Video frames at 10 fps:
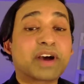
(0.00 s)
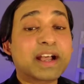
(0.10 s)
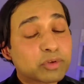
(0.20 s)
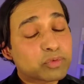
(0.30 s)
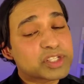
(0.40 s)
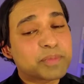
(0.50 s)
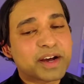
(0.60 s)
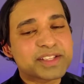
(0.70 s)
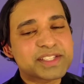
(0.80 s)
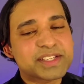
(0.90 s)
survival
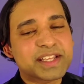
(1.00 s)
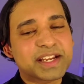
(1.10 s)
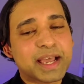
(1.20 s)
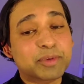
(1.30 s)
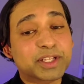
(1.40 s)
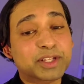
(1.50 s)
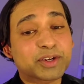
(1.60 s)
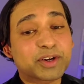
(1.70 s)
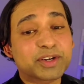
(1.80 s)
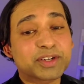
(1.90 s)
responses that
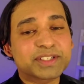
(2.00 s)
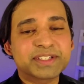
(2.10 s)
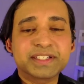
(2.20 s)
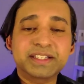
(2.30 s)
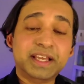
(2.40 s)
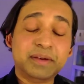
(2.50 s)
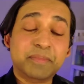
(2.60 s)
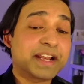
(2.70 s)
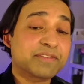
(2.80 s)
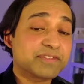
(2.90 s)
Emily learned
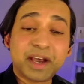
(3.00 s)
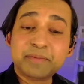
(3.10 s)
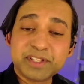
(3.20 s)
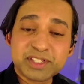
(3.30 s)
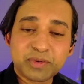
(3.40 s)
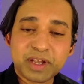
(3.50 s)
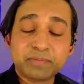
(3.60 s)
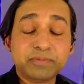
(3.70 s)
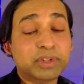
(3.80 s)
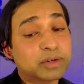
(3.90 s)
that might have not been
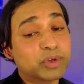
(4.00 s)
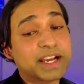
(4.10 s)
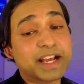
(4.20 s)
so helpful.